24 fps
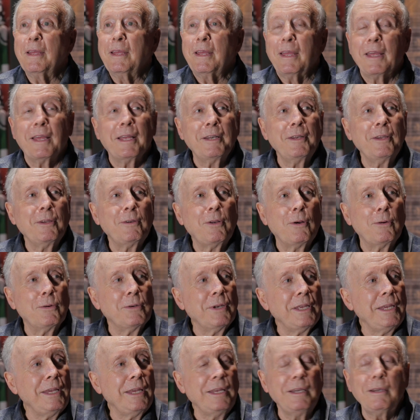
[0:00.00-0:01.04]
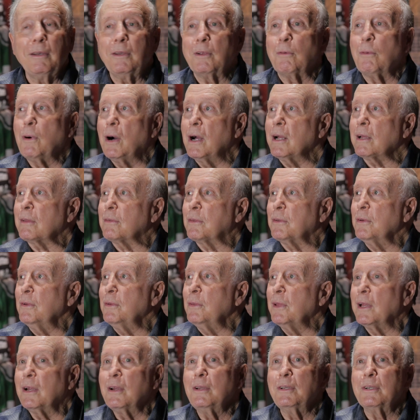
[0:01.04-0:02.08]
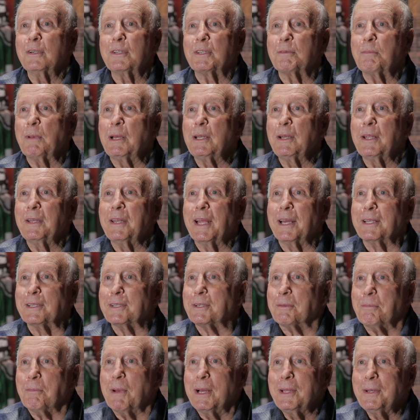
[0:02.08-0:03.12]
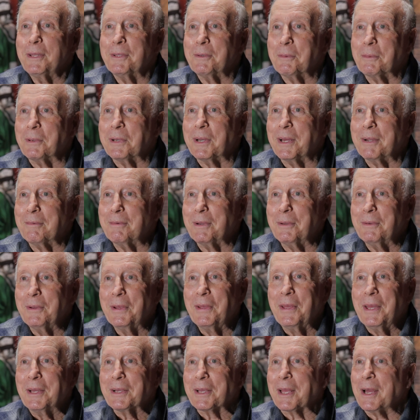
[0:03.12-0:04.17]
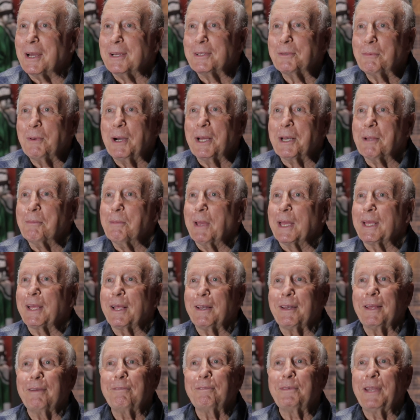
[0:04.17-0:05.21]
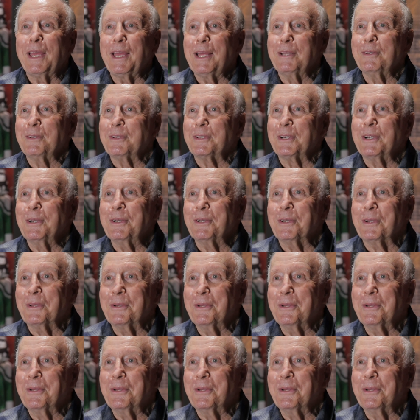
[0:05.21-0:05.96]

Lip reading: And you don't eat, and you walk through there, and you're smelling that smell and whatever. Guys want to make a left-hand turn.